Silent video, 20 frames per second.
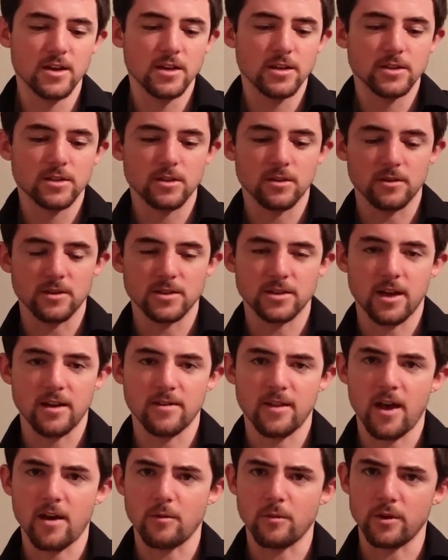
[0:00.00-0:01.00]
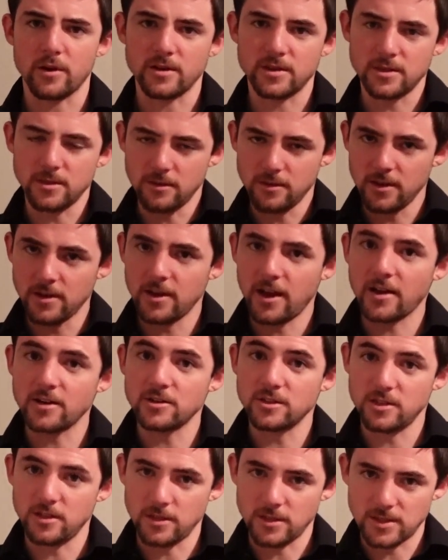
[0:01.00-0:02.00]
So to sign that, we're still going to
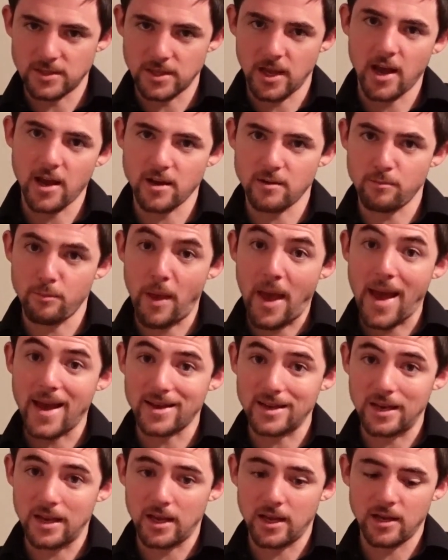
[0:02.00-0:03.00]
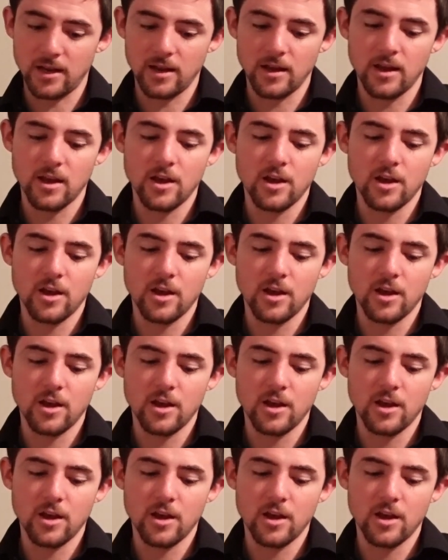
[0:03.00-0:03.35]
actually sign Band-Aid,